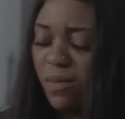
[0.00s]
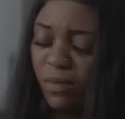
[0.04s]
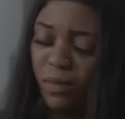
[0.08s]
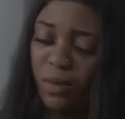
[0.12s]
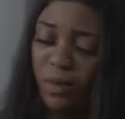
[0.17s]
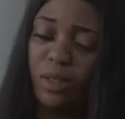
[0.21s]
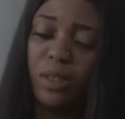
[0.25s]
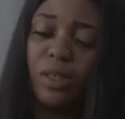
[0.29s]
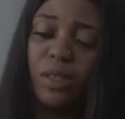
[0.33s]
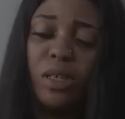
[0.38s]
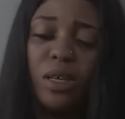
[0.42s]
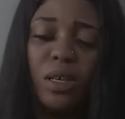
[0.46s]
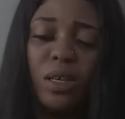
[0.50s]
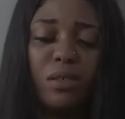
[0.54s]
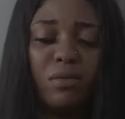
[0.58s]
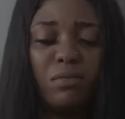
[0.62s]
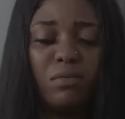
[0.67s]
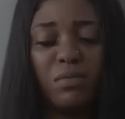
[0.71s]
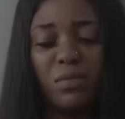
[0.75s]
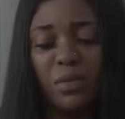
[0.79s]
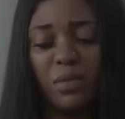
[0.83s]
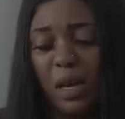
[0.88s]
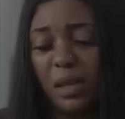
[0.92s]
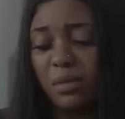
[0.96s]
See,
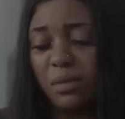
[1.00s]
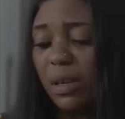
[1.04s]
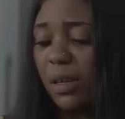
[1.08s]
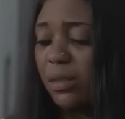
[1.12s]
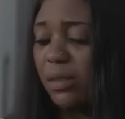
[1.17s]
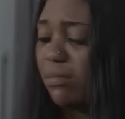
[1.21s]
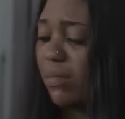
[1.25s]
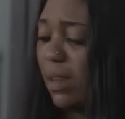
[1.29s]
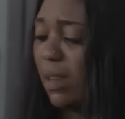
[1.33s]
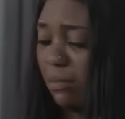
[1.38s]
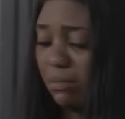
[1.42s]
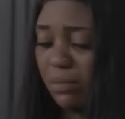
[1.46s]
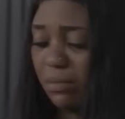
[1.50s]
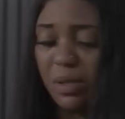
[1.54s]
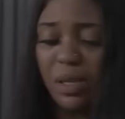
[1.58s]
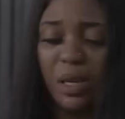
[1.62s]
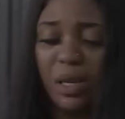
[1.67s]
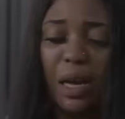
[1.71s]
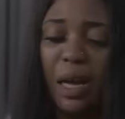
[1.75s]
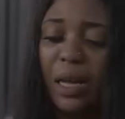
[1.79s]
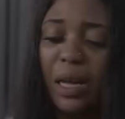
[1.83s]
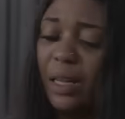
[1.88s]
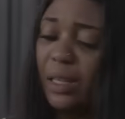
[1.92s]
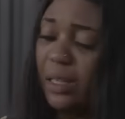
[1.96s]
I
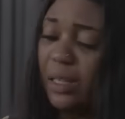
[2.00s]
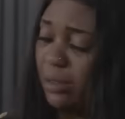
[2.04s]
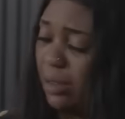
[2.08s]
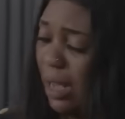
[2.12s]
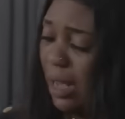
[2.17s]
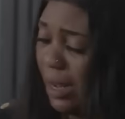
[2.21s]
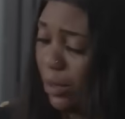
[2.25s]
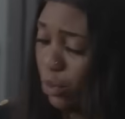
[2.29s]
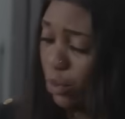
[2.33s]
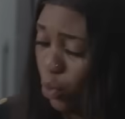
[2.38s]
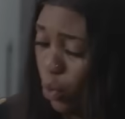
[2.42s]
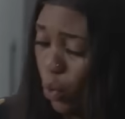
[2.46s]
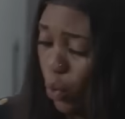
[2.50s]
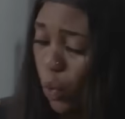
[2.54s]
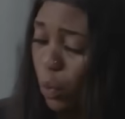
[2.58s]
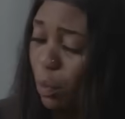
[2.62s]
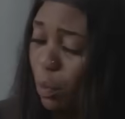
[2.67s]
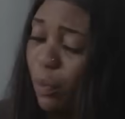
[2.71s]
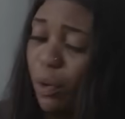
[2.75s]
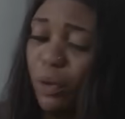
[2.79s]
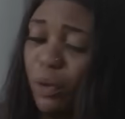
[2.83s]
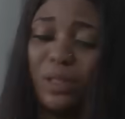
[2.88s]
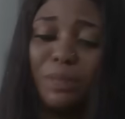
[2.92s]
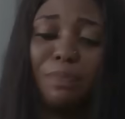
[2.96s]
know,
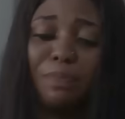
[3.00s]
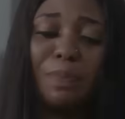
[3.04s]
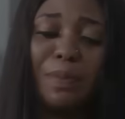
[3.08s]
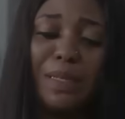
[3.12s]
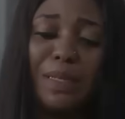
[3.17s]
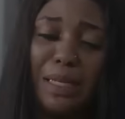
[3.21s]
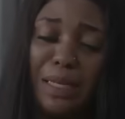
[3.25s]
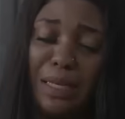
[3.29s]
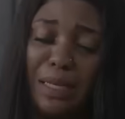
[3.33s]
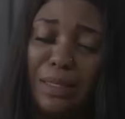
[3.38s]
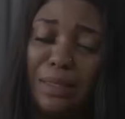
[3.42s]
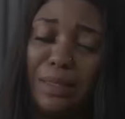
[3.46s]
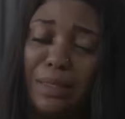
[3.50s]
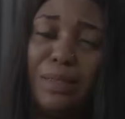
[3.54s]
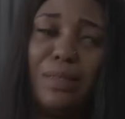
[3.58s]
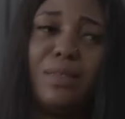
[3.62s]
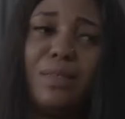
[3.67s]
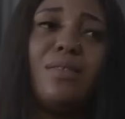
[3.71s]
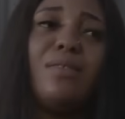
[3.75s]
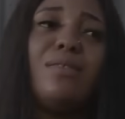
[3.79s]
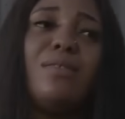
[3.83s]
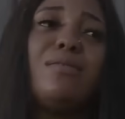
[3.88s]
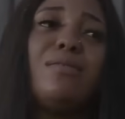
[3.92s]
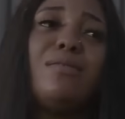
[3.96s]
but
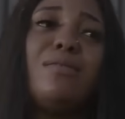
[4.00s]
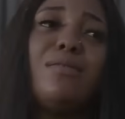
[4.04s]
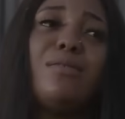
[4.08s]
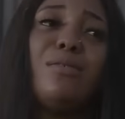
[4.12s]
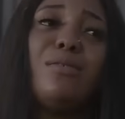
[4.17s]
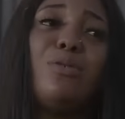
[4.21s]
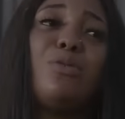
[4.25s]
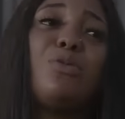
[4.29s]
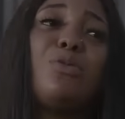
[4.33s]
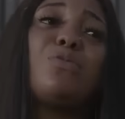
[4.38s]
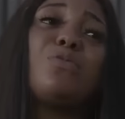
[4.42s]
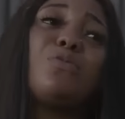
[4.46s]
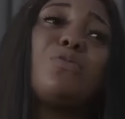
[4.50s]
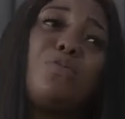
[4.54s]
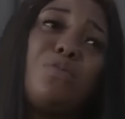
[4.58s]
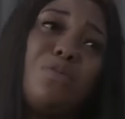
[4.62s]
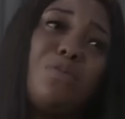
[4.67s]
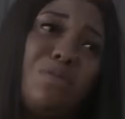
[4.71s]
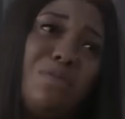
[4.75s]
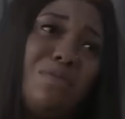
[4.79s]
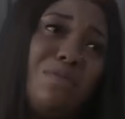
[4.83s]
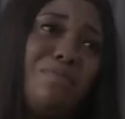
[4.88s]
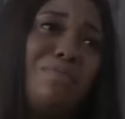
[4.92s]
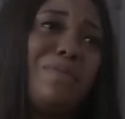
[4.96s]
please, Jude,
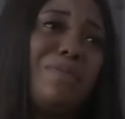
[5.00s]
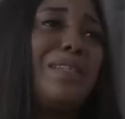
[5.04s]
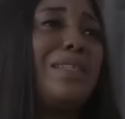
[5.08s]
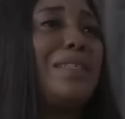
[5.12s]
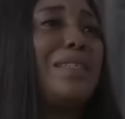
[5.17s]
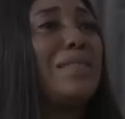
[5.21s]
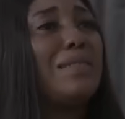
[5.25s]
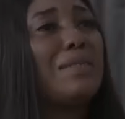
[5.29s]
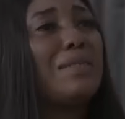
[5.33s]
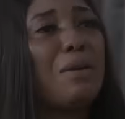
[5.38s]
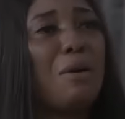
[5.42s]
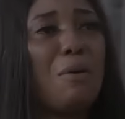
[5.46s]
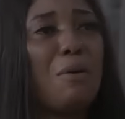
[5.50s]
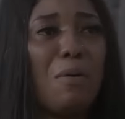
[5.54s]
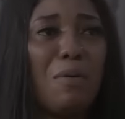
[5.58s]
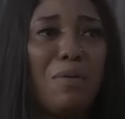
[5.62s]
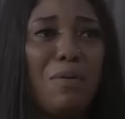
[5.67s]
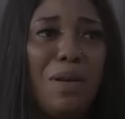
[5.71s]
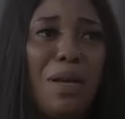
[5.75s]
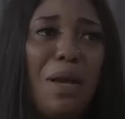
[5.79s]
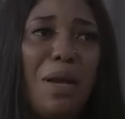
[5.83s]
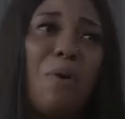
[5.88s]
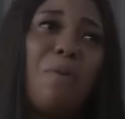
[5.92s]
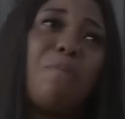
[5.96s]
please now,
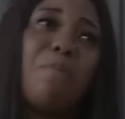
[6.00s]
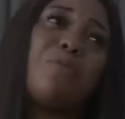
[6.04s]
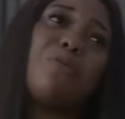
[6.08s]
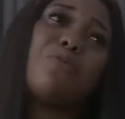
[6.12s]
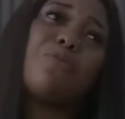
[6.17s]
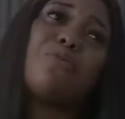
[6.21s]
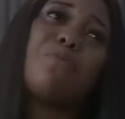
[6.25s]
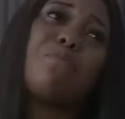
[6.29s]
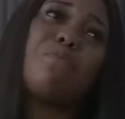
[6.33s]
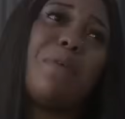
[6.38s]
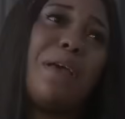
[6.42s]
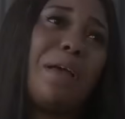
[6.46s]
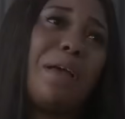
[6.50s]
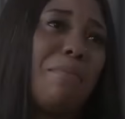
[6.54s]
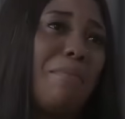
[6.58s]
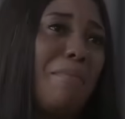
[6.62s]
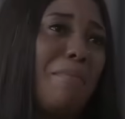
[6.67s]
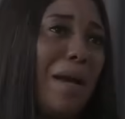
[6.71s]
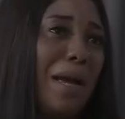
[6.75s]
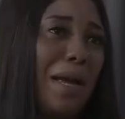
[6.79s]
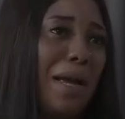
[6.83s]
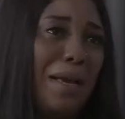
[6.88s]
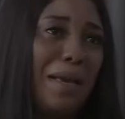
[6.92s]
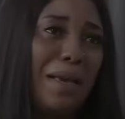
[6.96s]
help me to beg
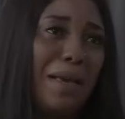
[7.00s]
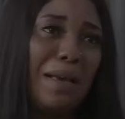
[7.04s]
Mike.